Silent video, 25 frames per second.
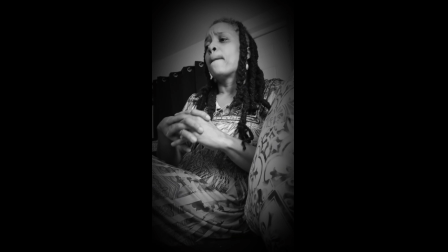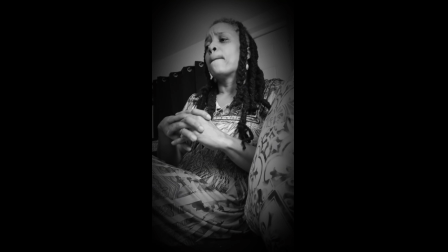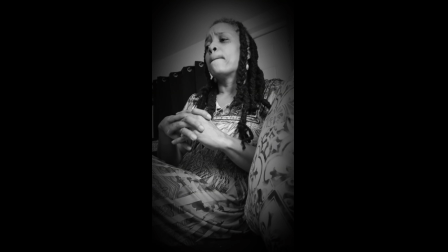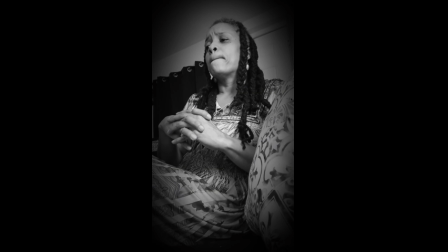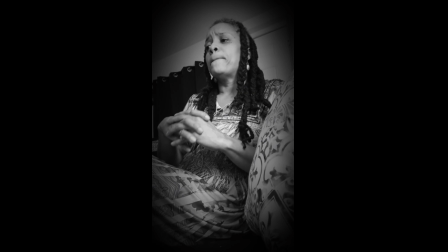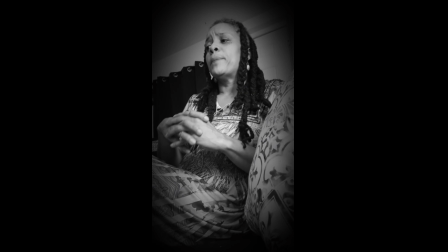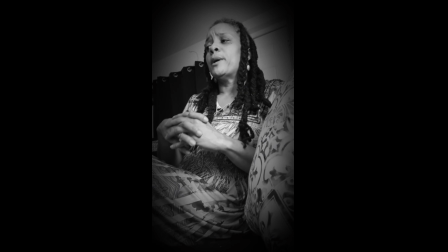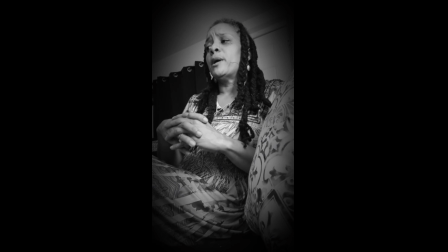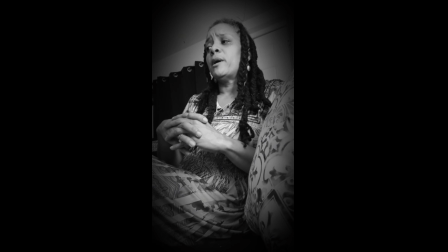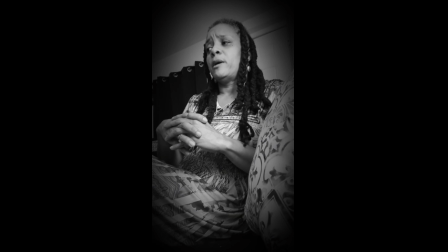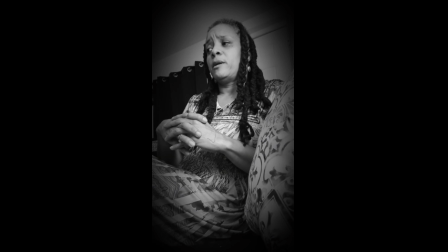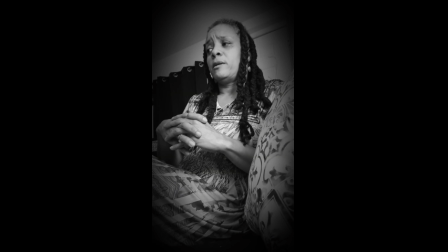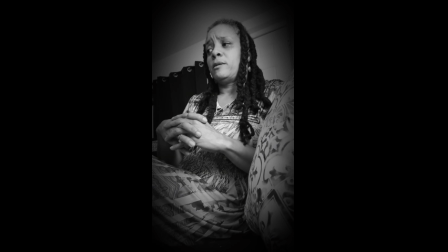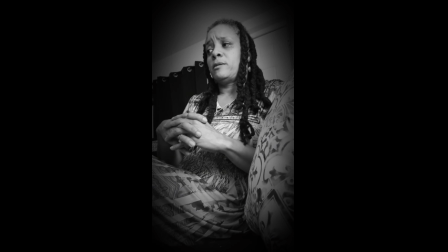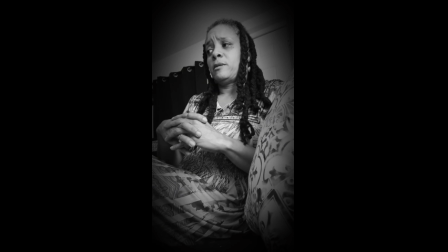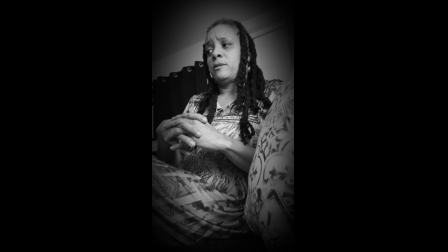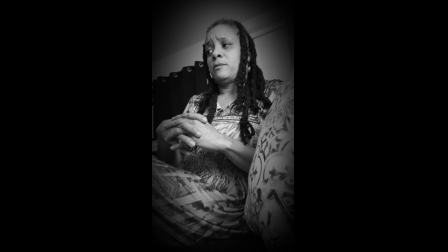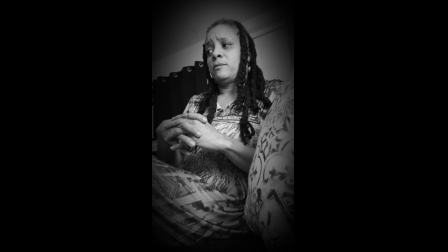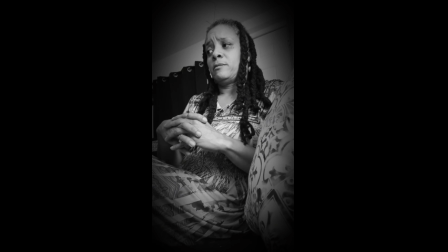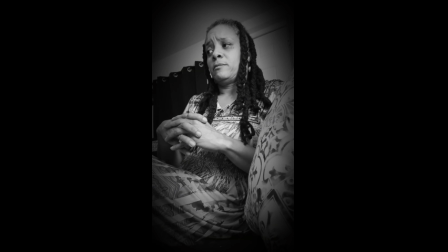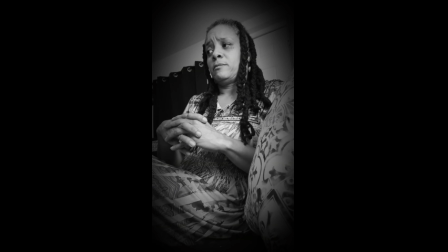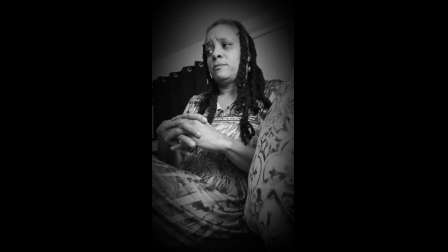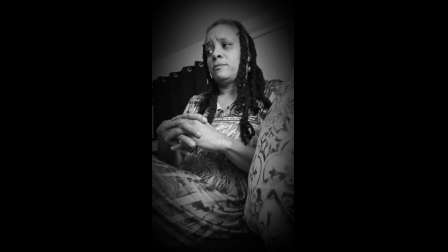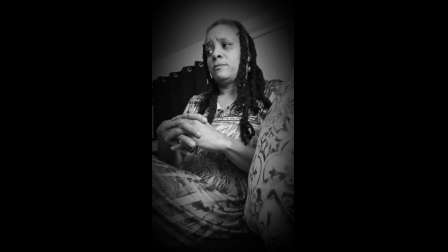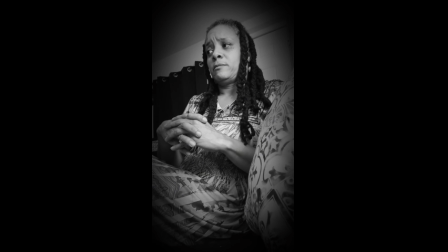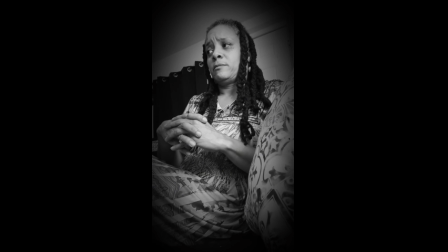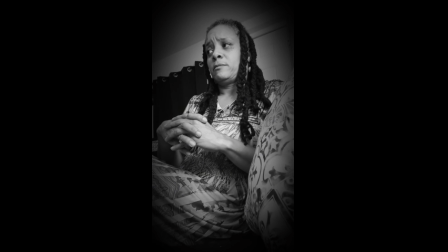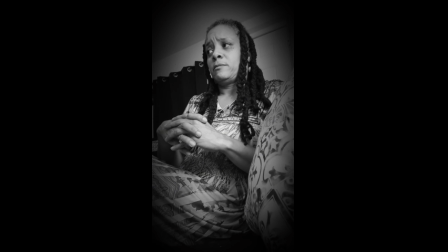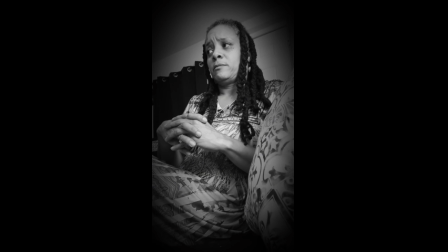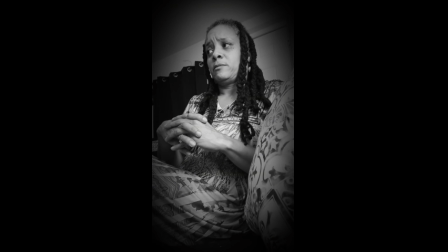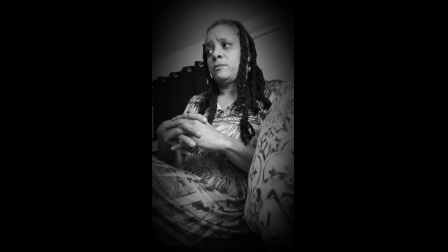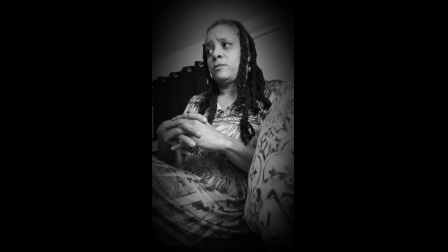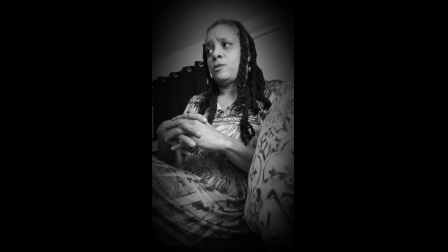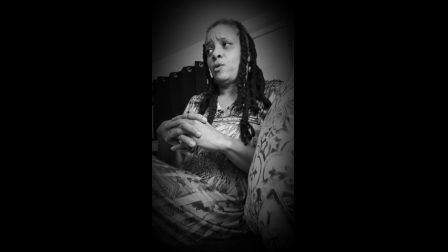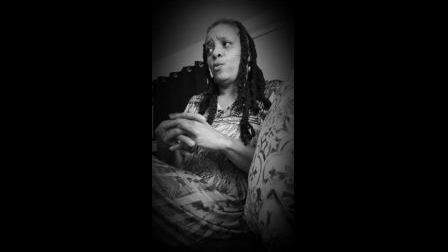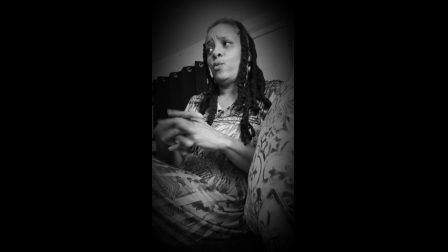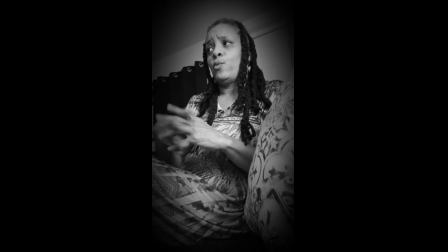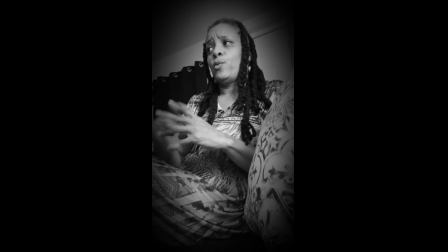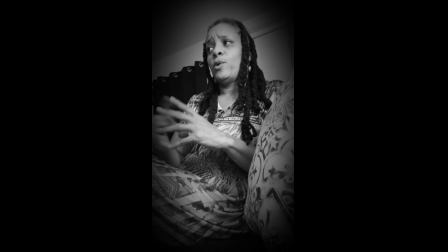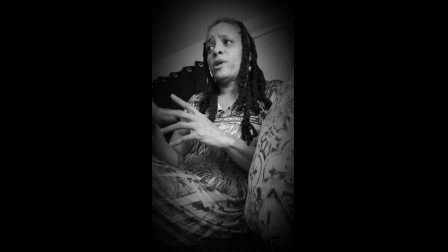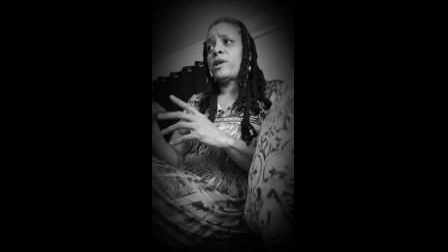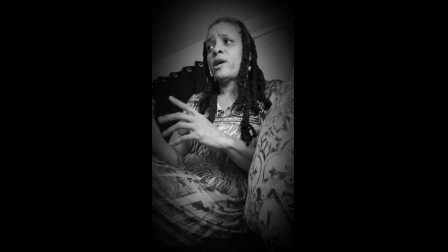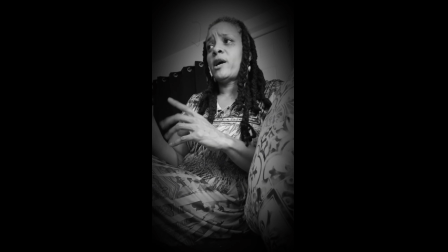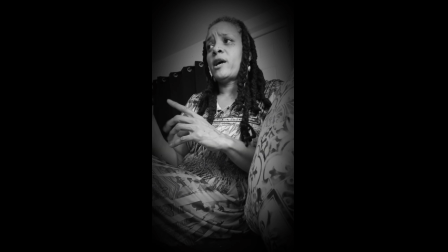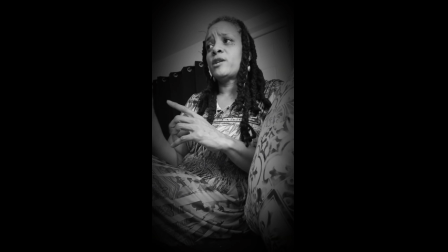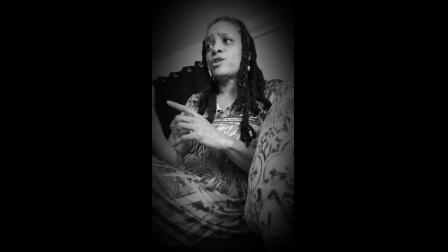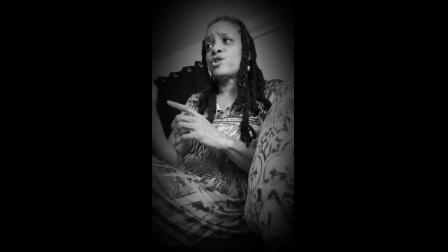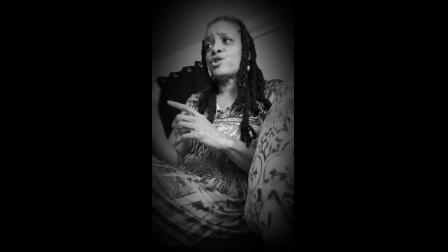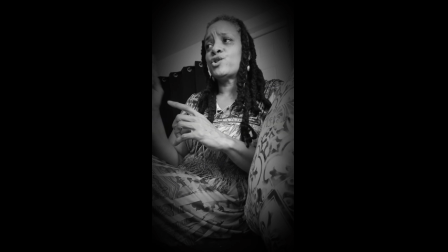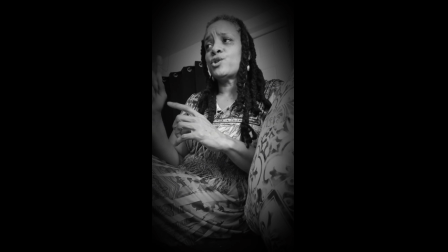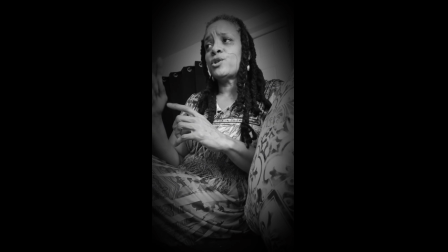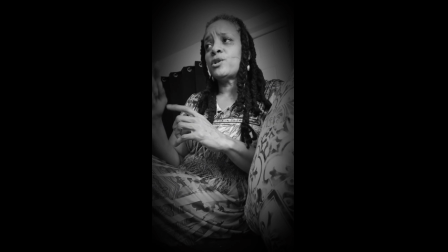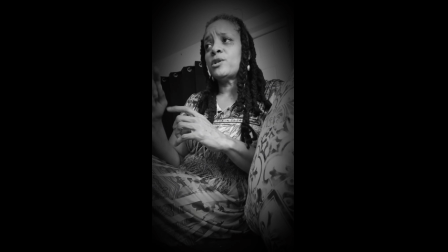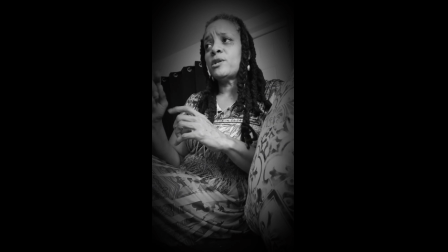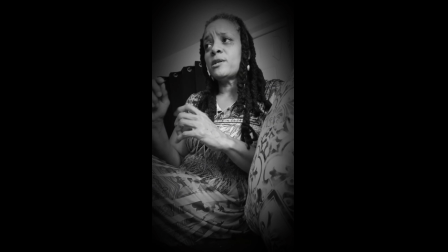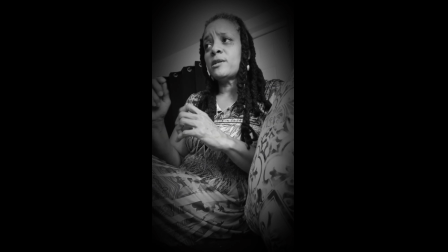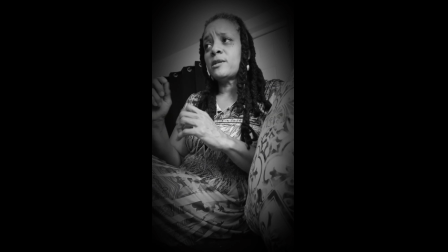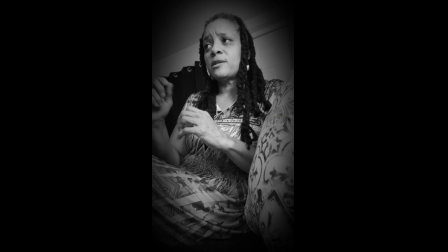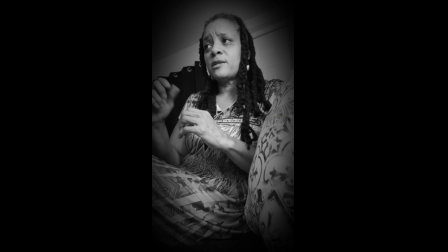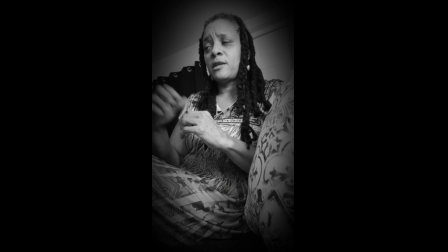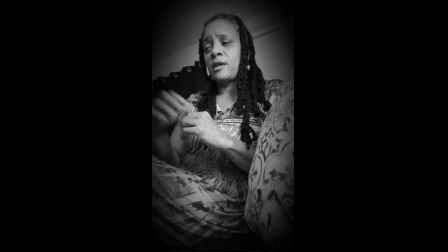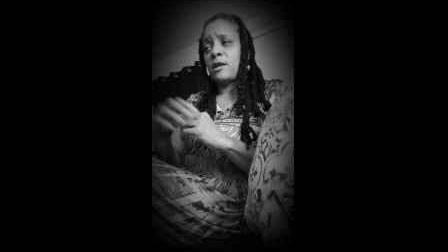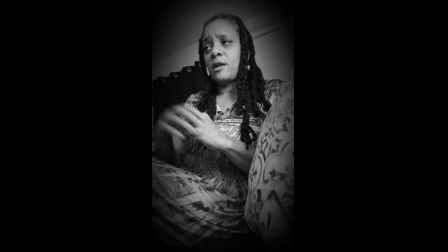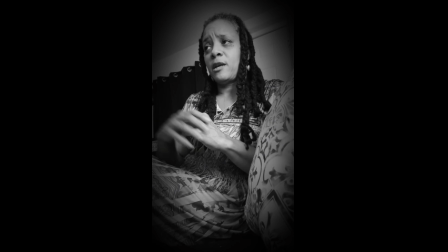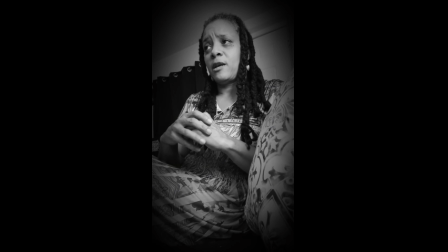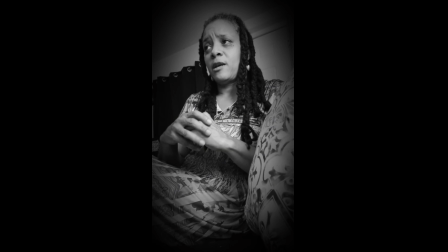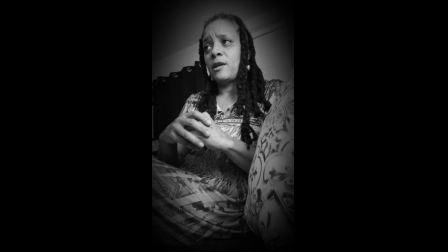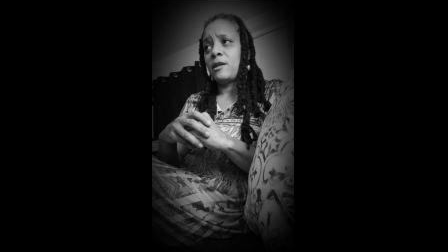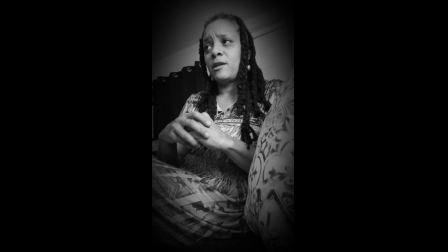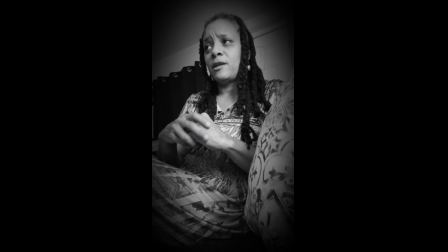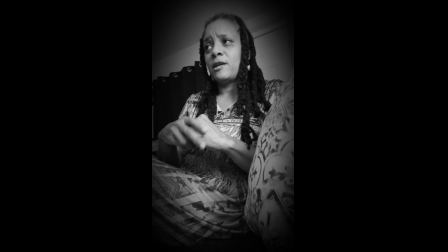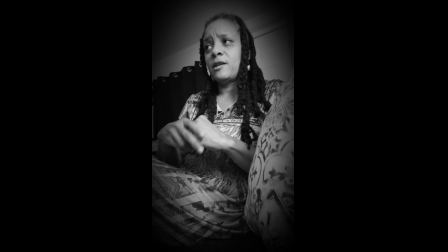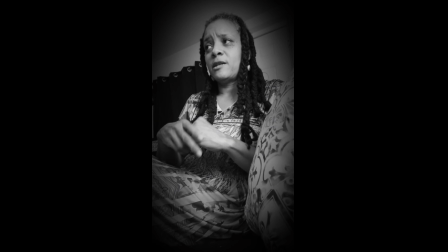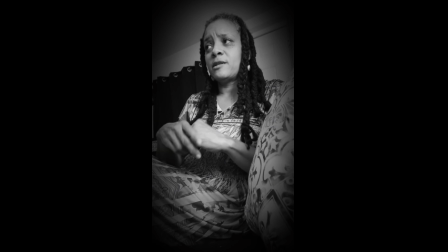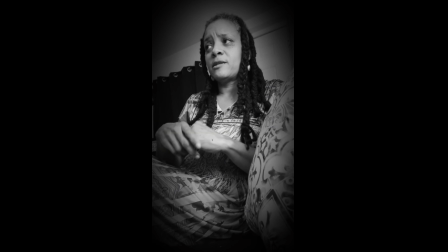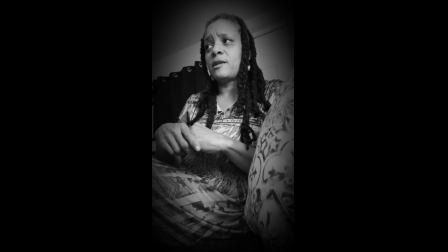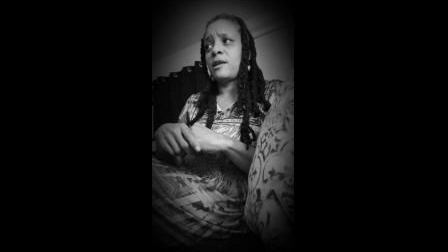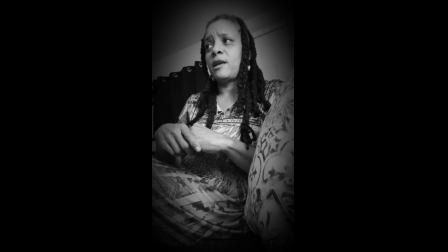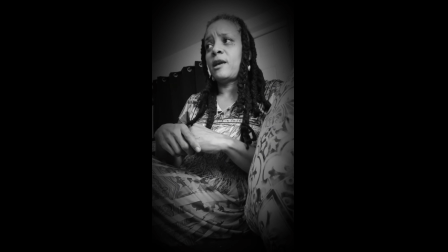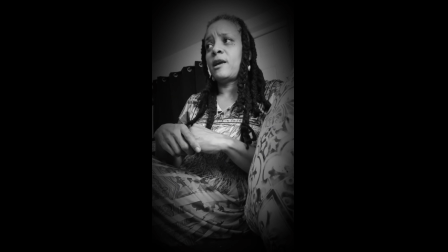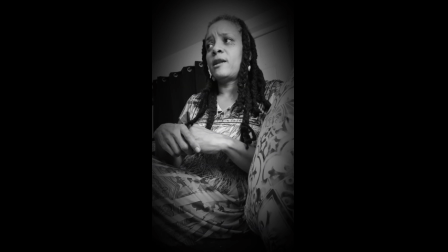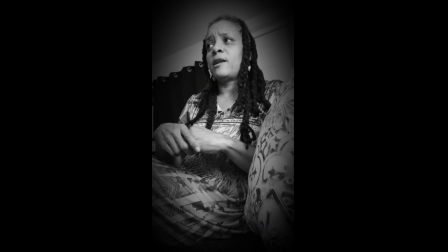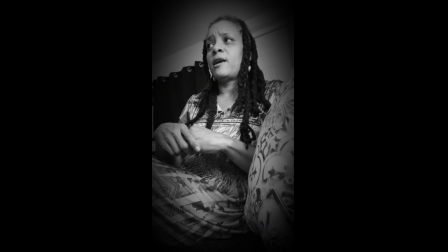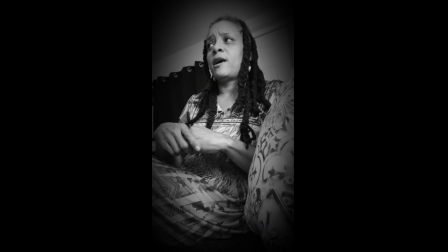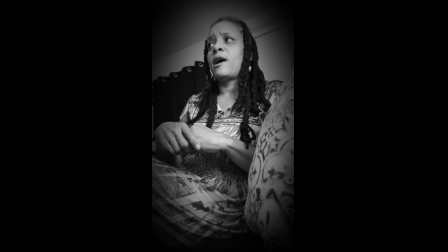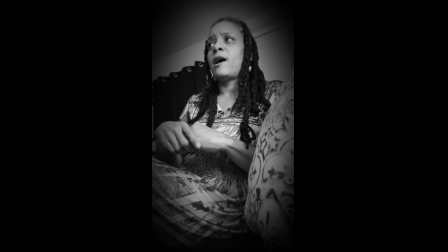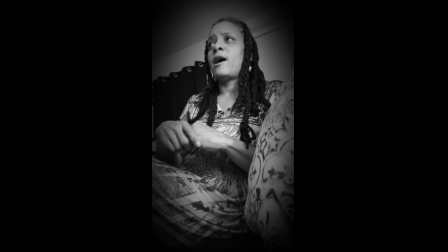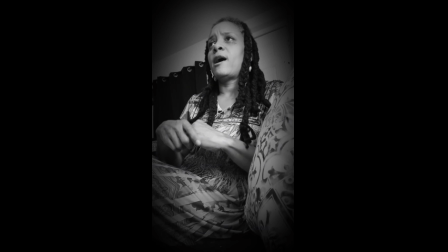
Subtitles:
But what I should have said is that